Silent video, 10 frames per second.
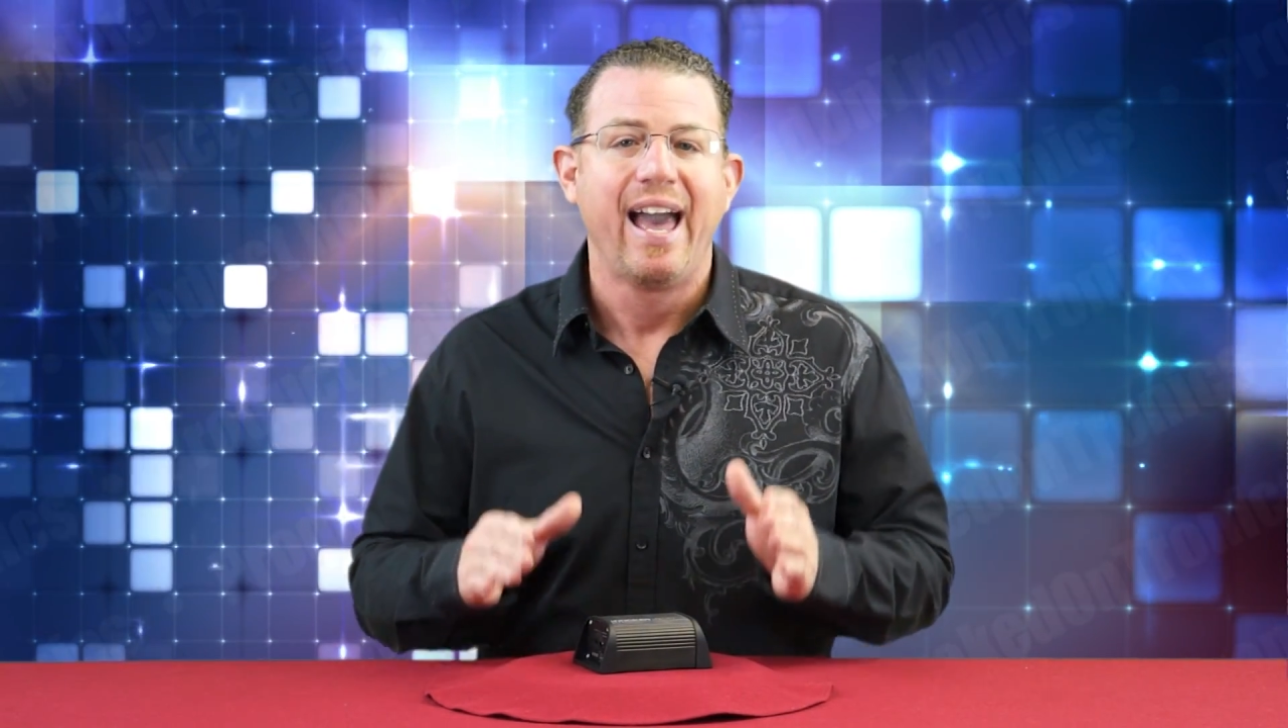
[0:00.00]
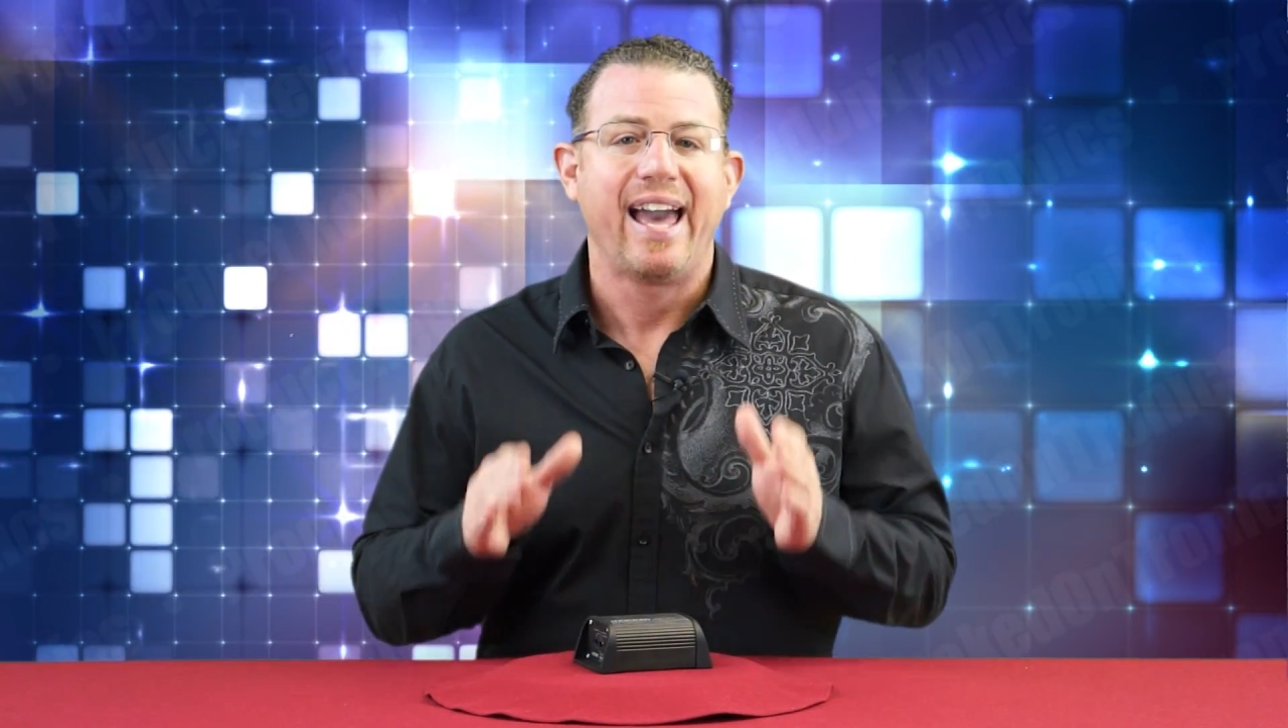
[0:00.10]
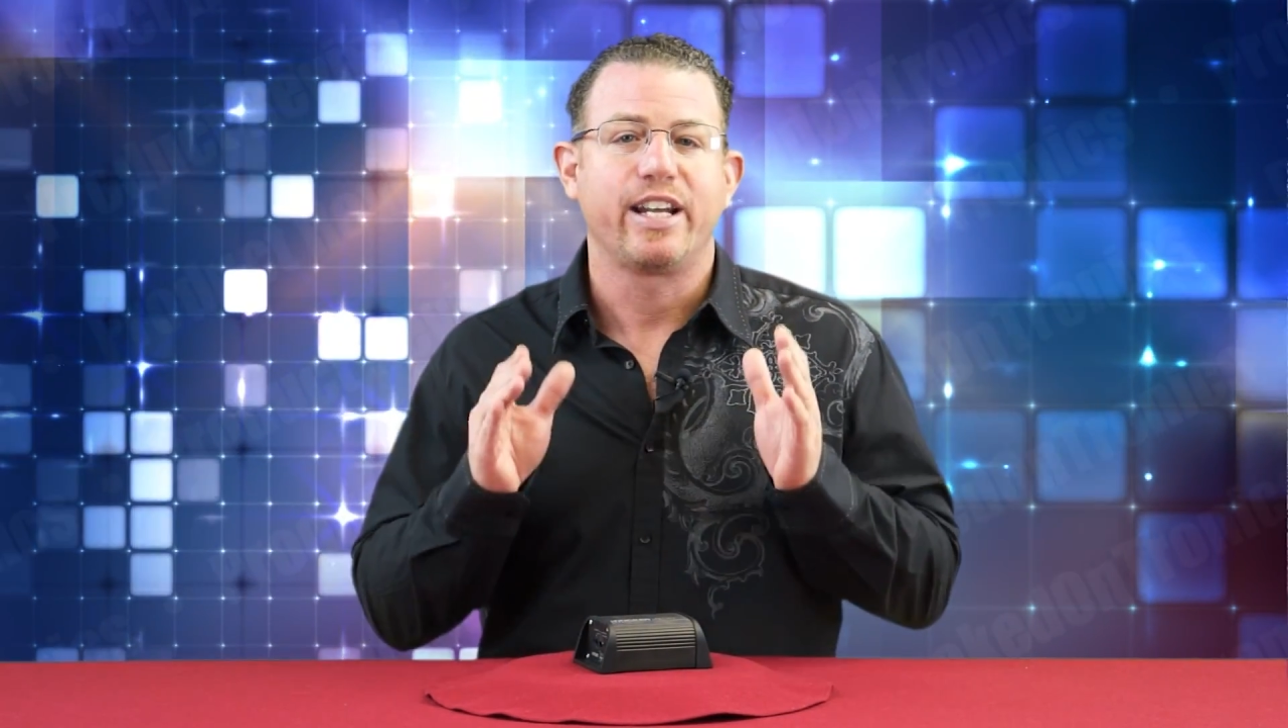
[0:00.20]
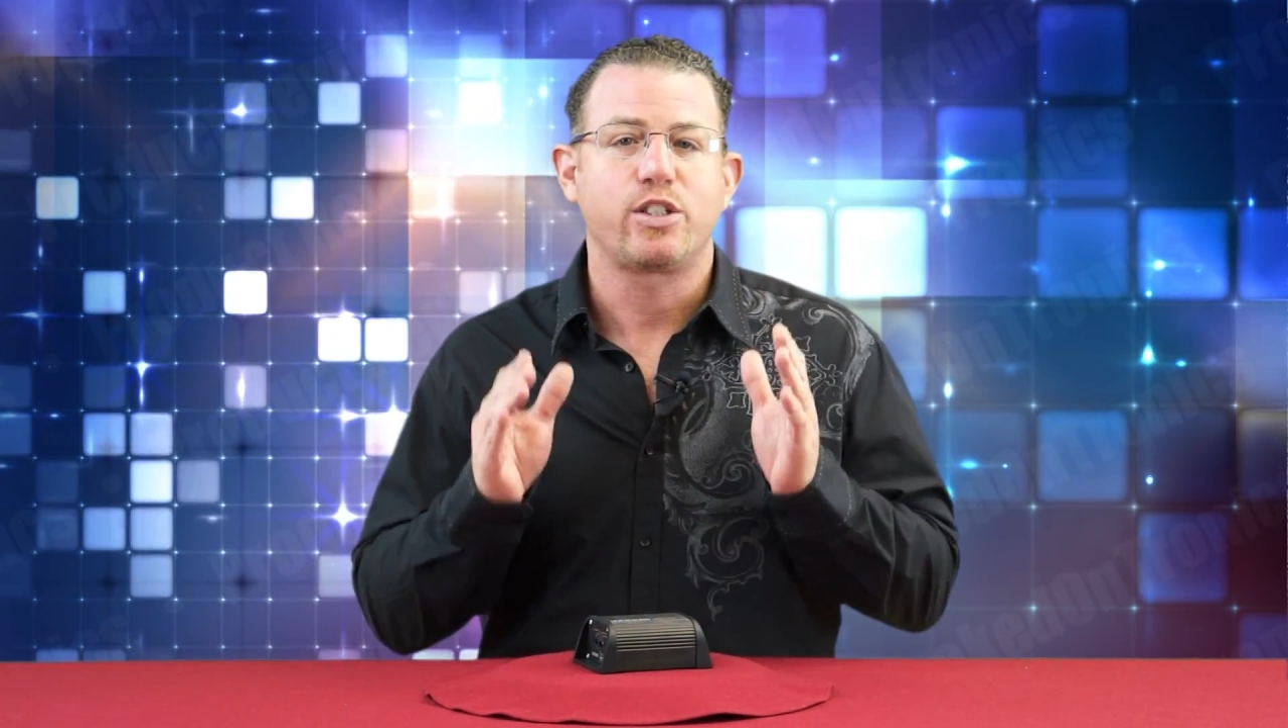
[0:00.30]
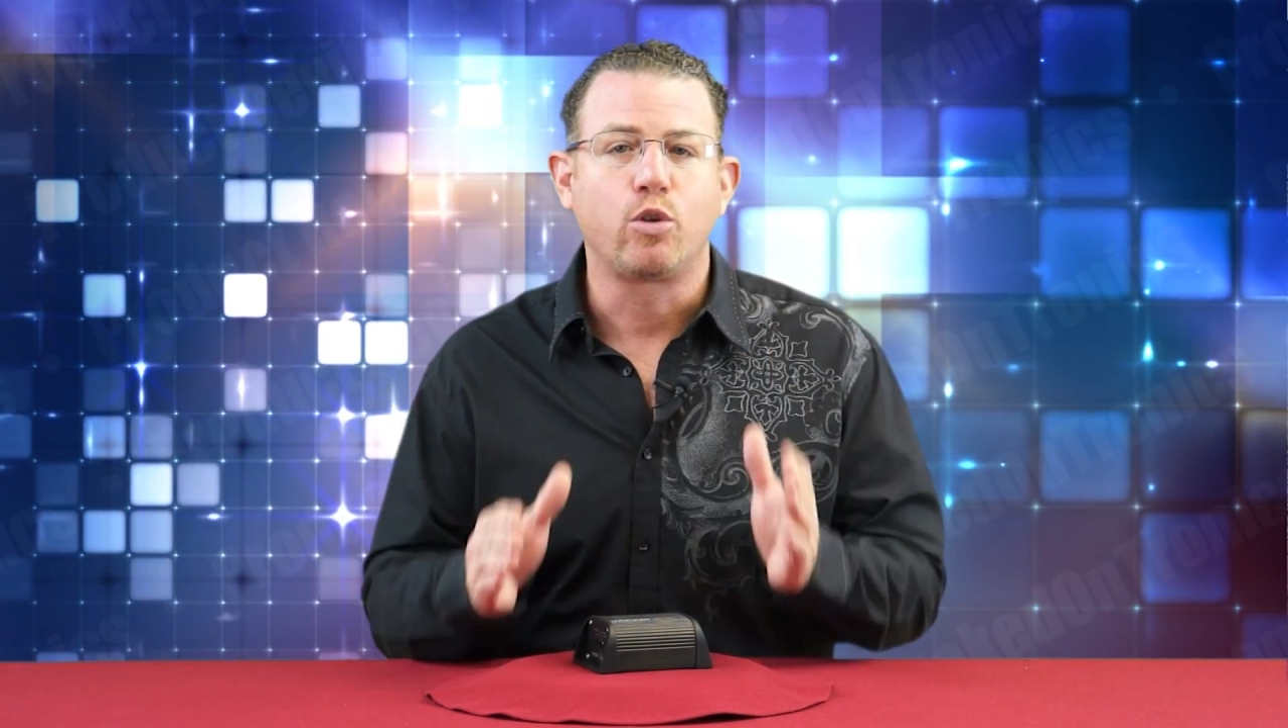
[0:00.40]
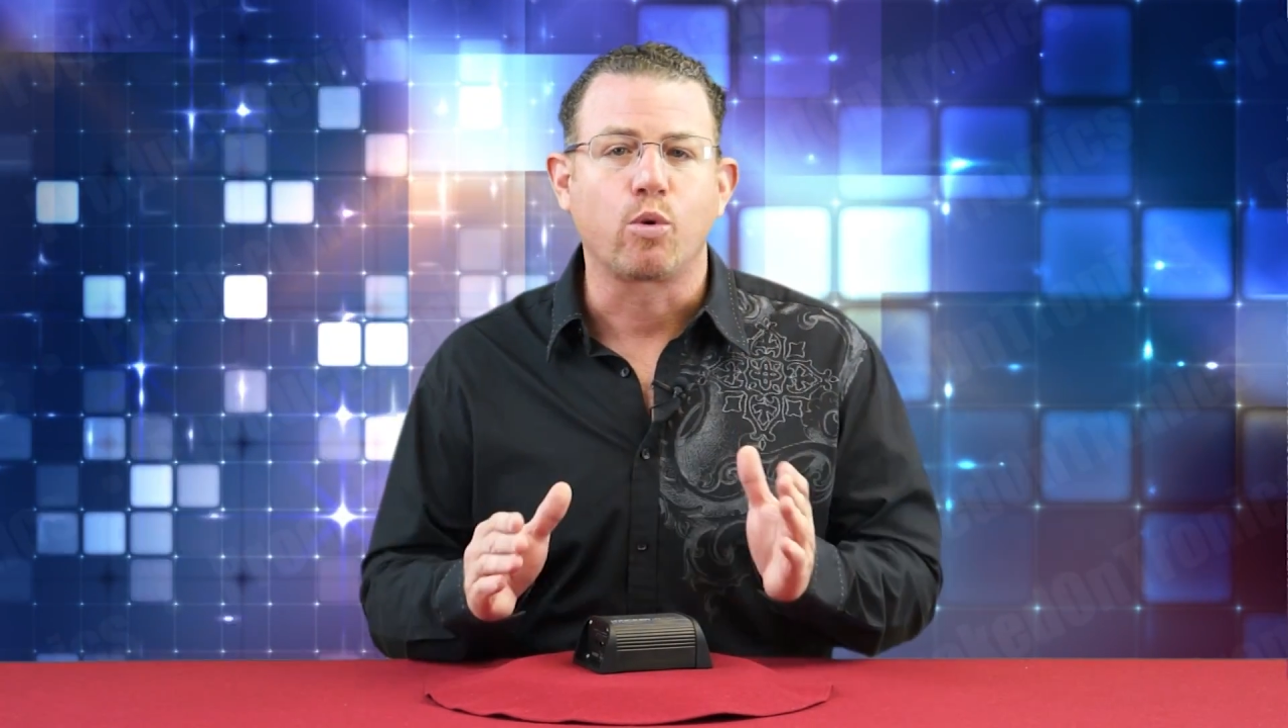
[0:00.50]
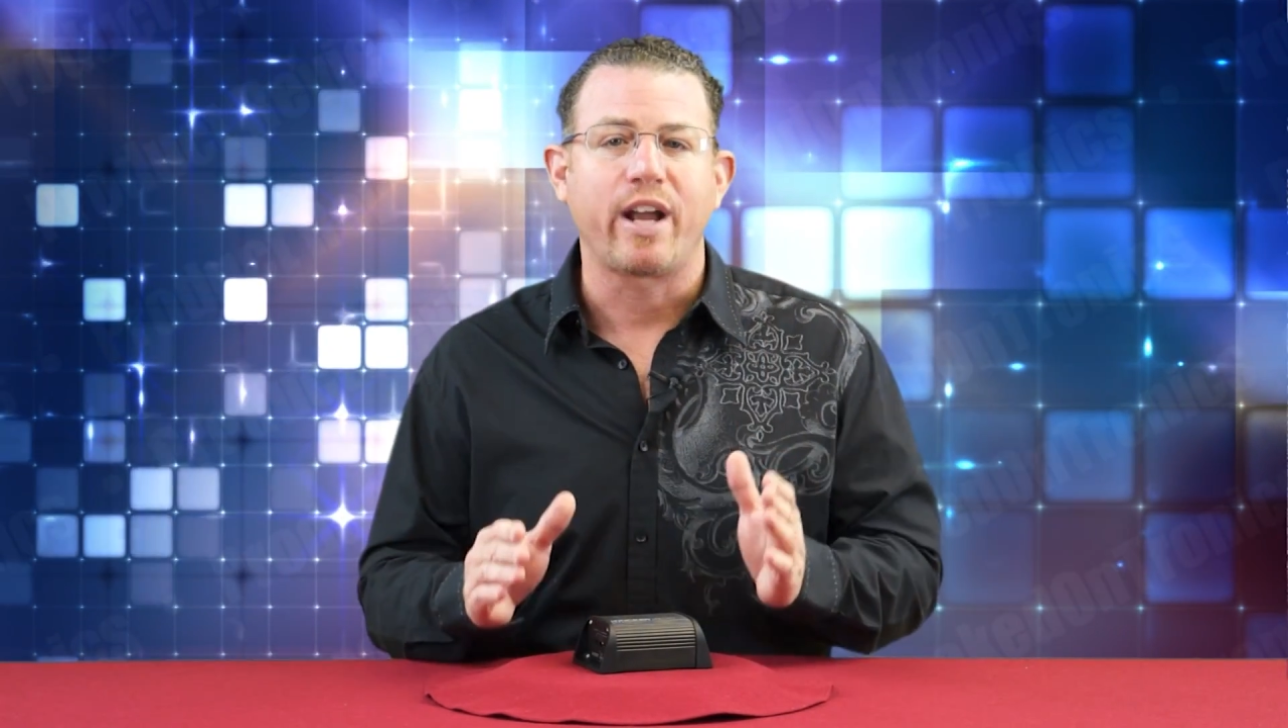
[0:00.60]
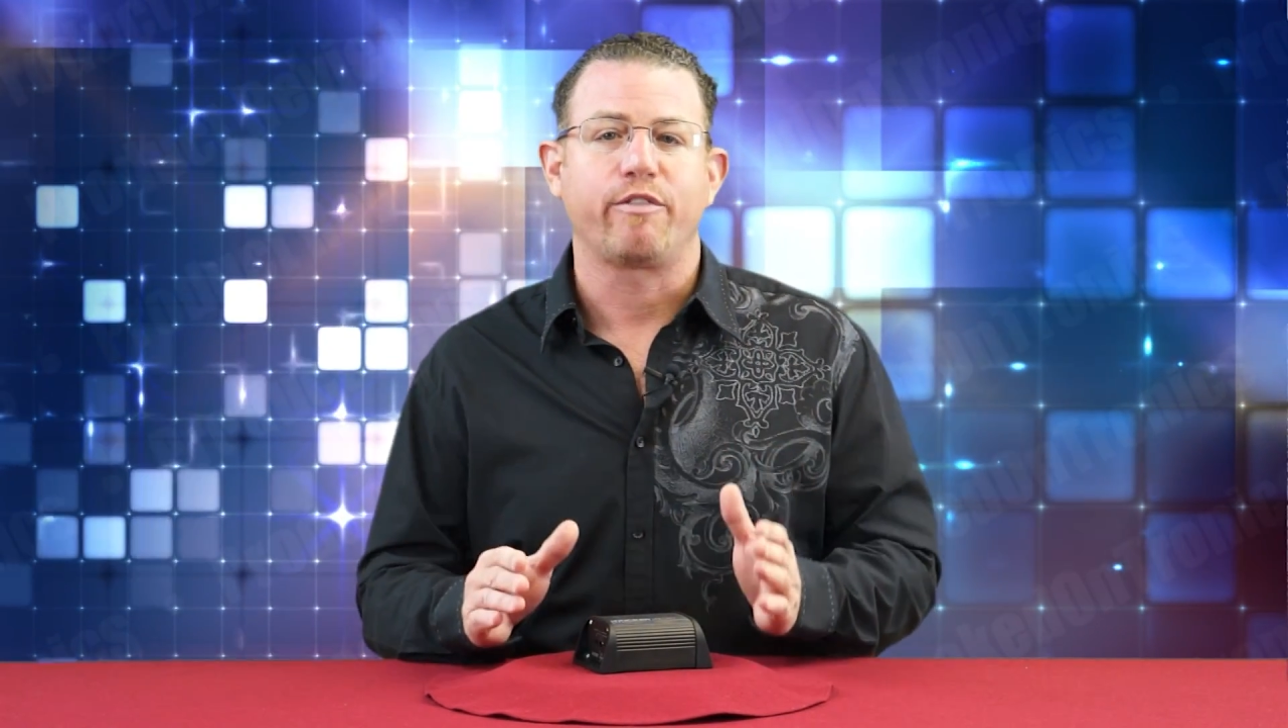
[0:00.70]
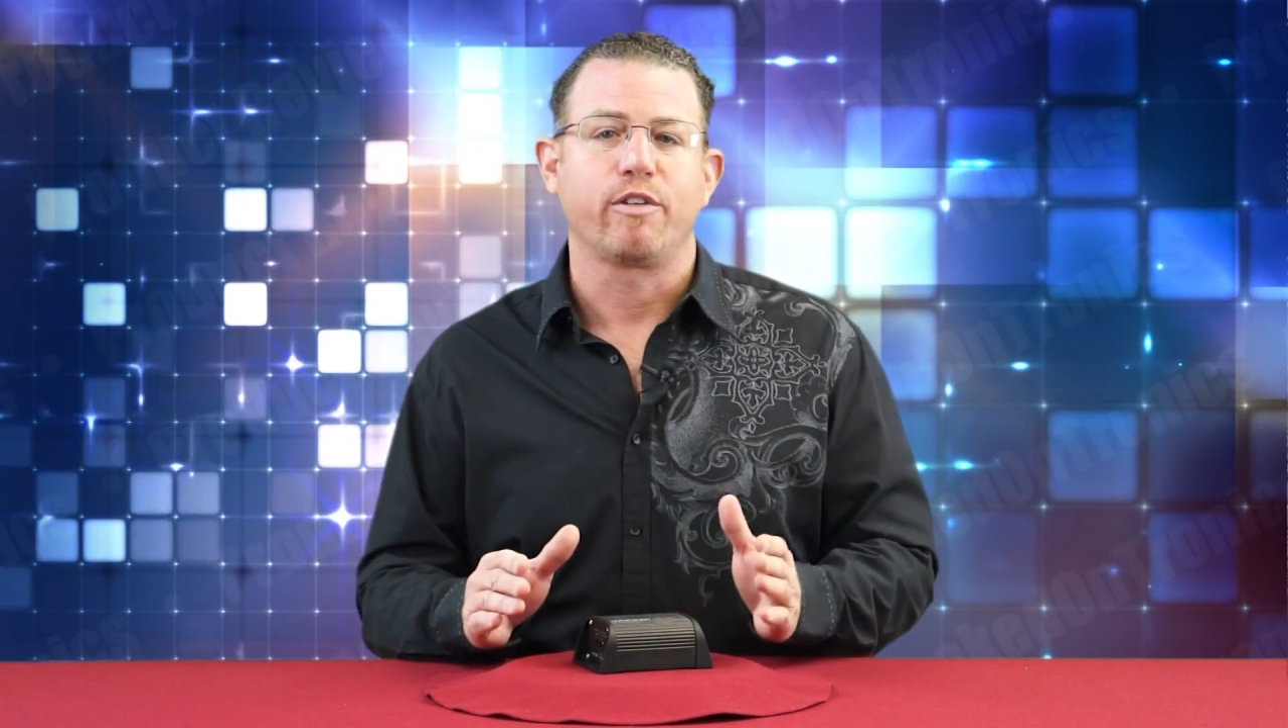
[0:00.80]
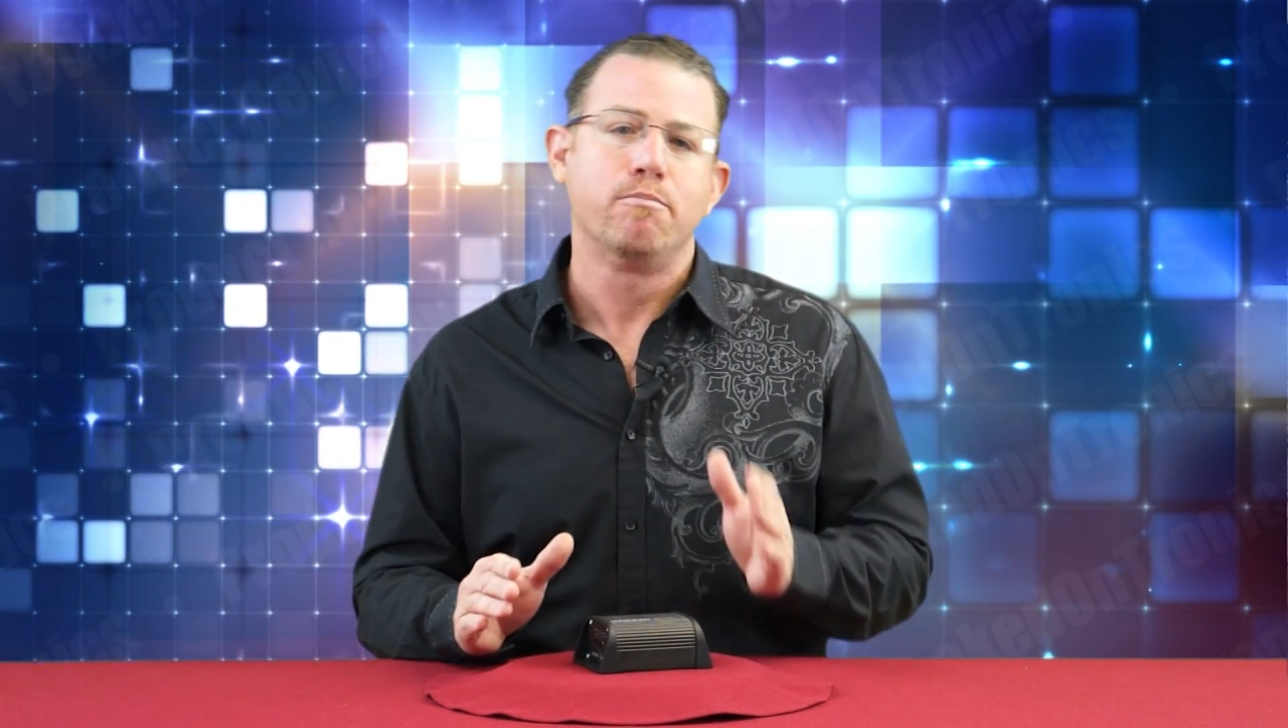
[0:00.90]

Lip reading: and it's great for